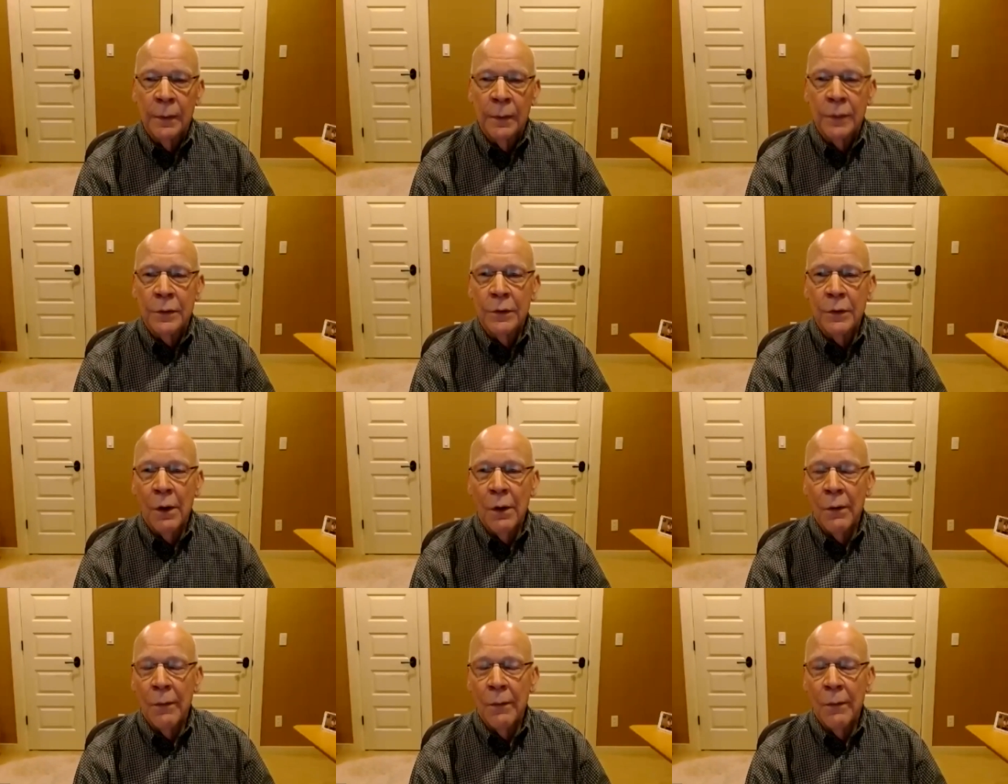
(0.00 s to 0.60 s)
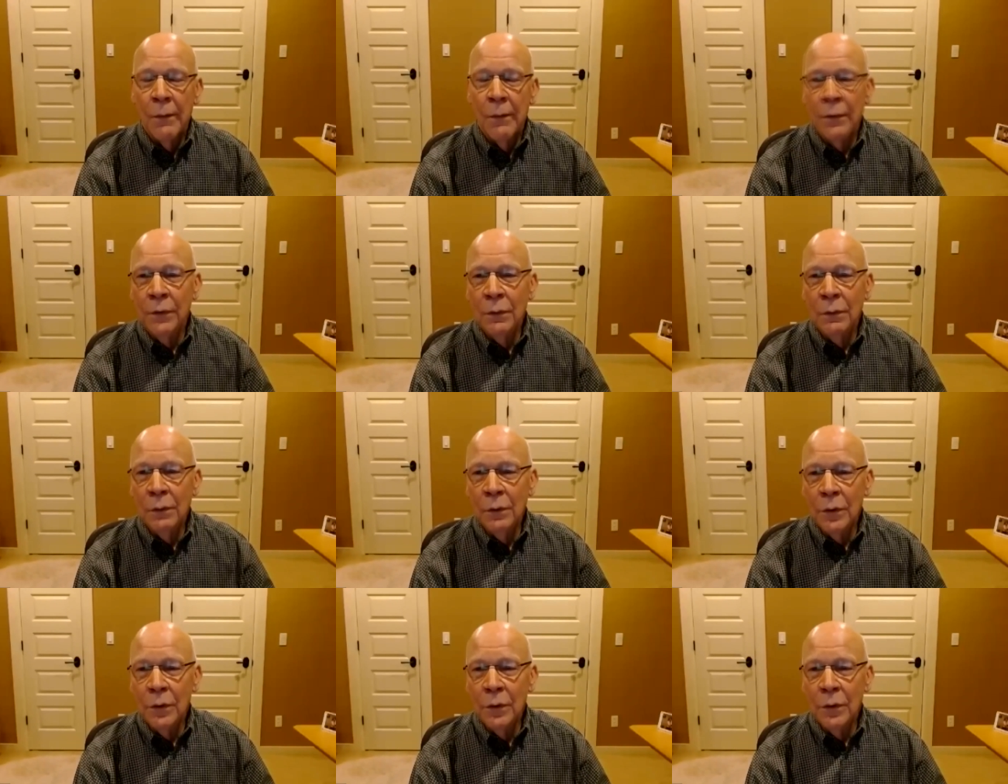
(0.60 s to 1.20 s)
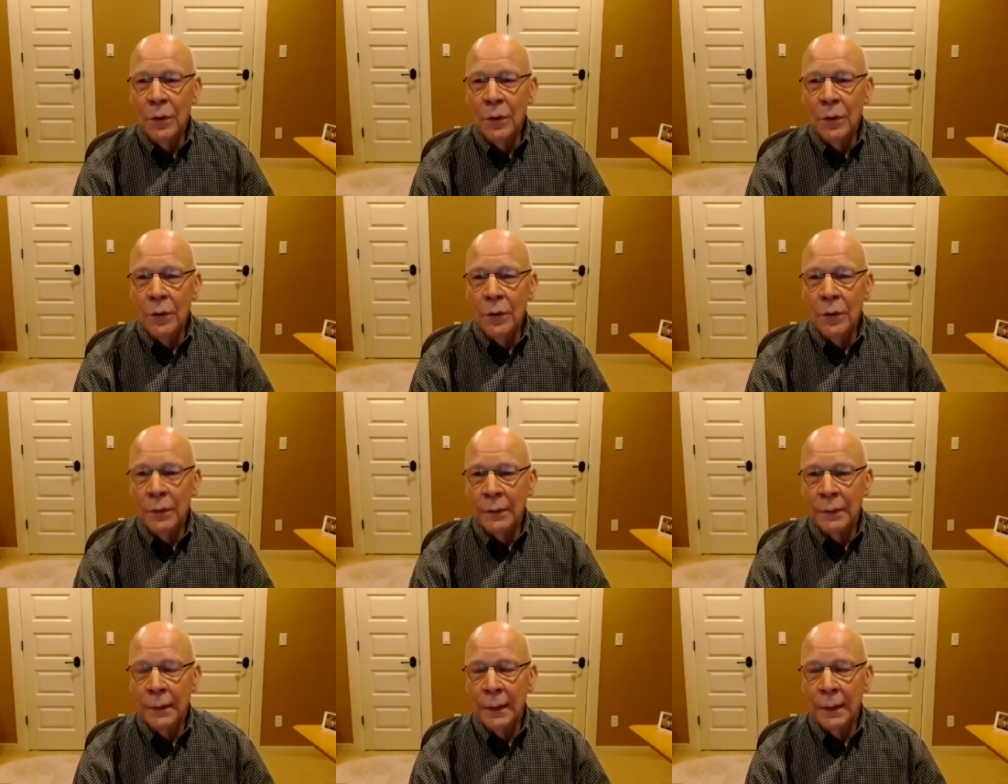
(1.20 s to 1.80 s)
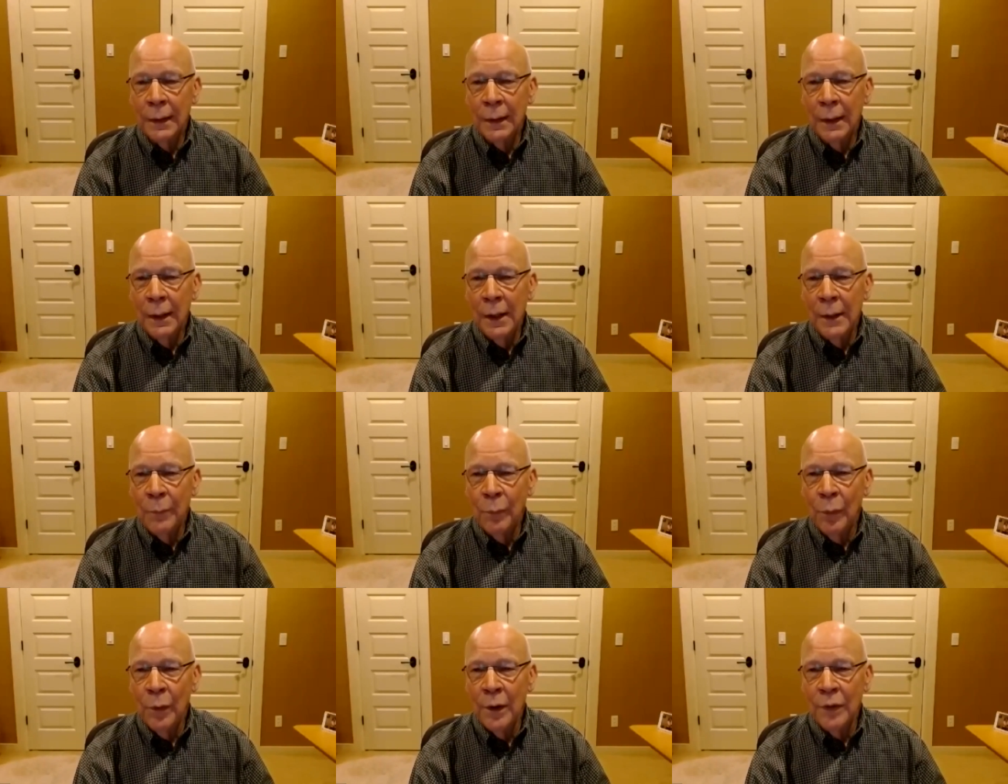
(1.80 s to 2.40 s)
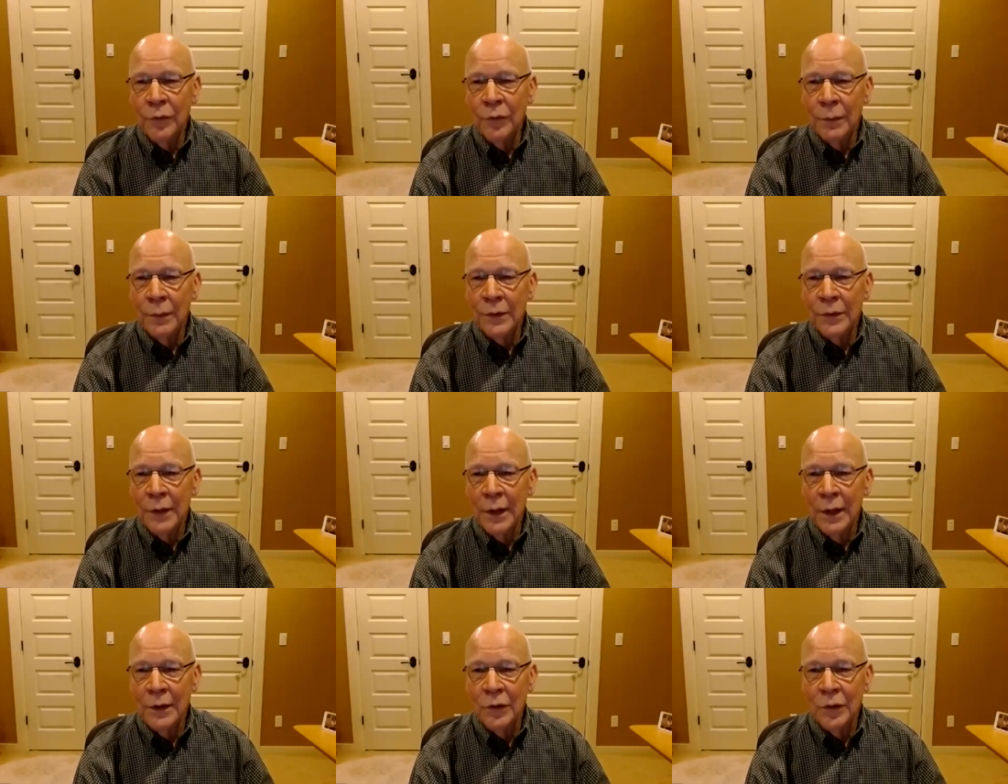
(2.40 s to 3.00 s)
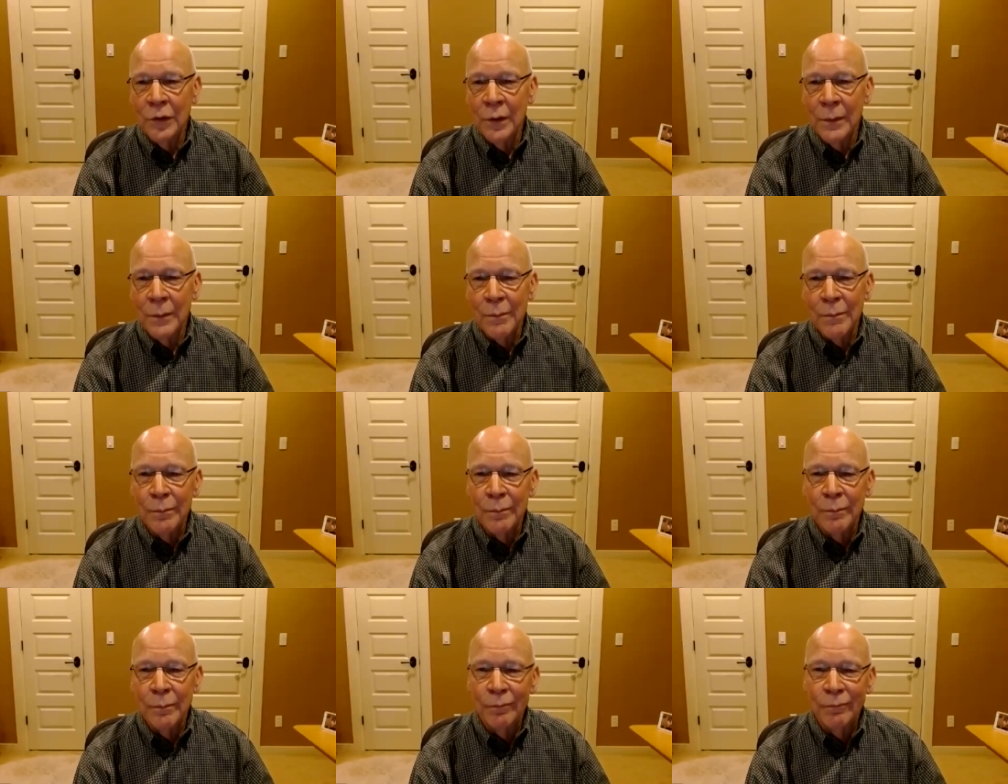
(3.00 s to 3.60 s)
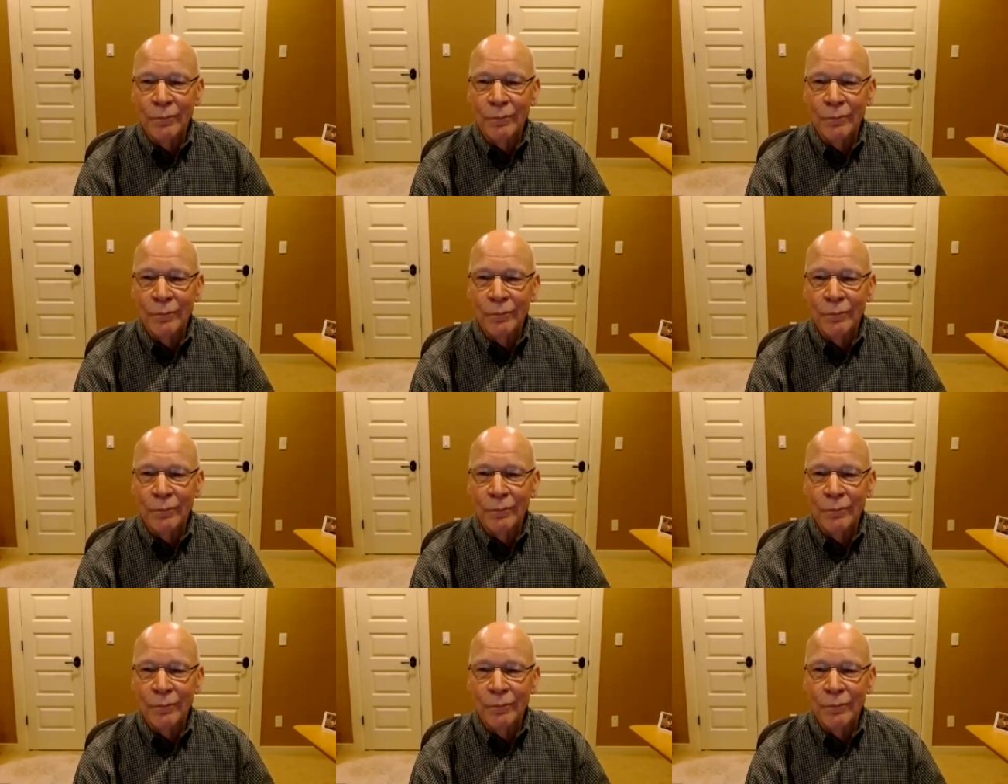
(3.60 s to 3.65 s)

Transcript: So if you lose a pressurization